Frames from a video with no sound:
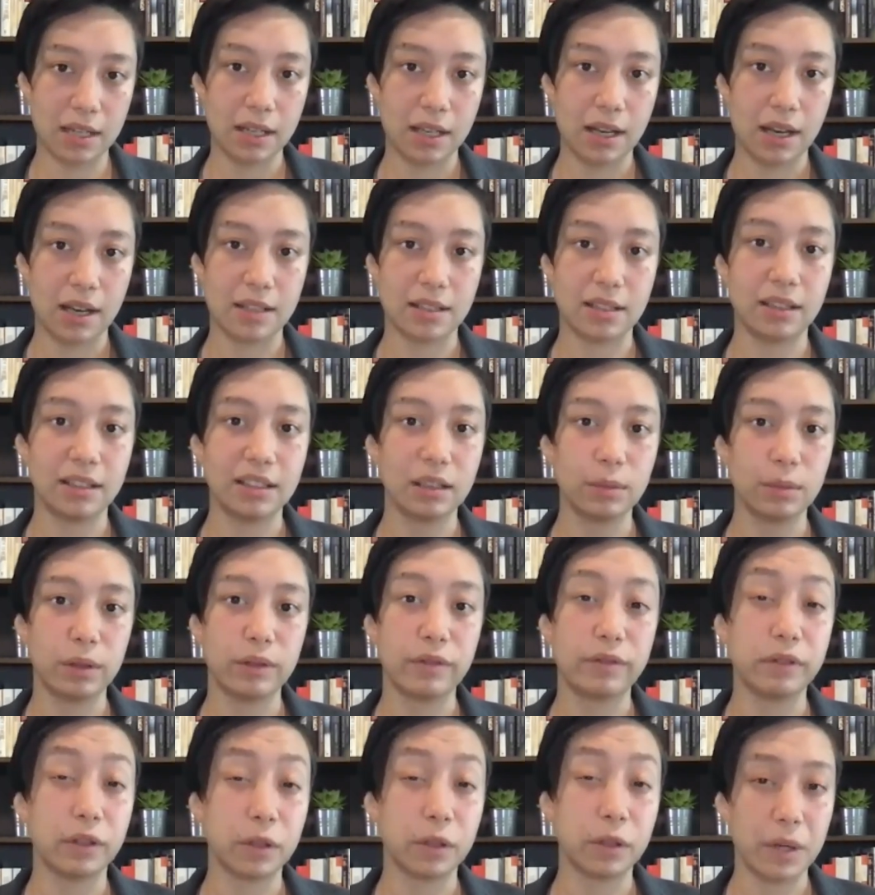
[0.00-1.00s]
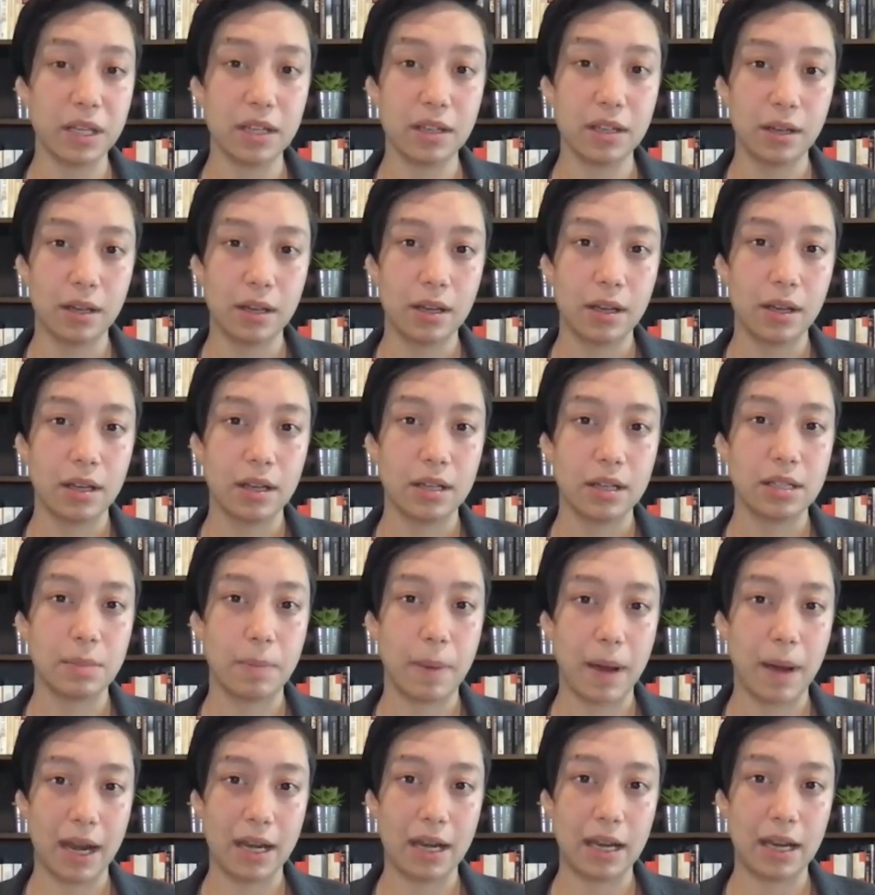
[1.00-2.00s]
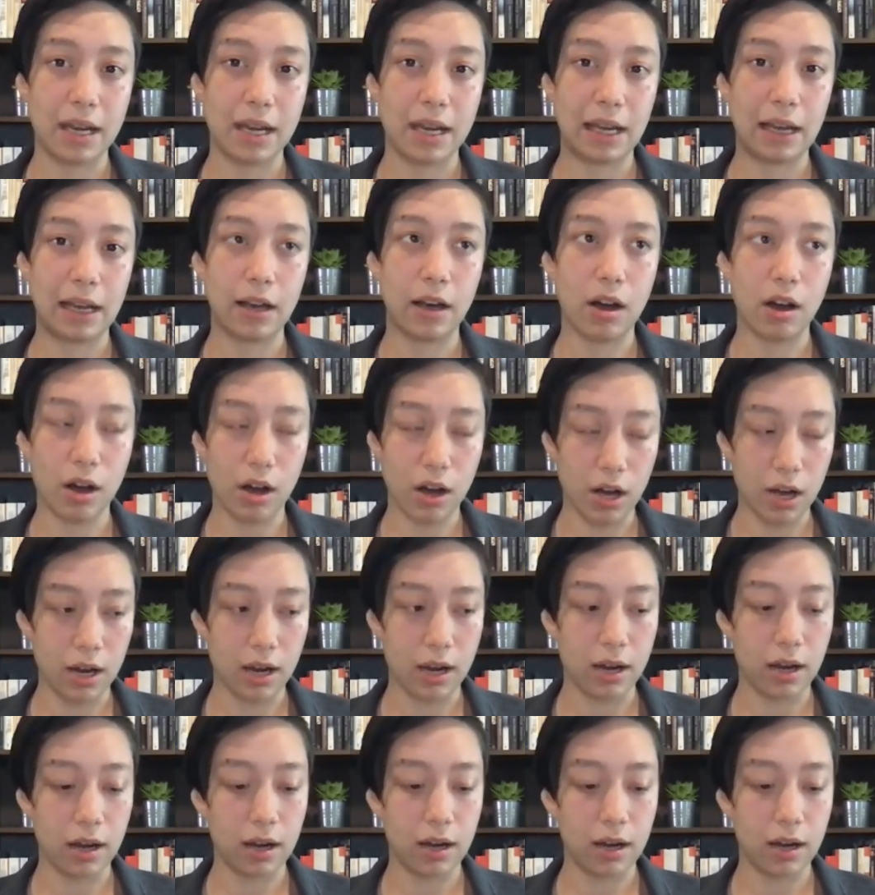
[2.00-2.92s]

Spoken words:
as a little bit fluid, depending on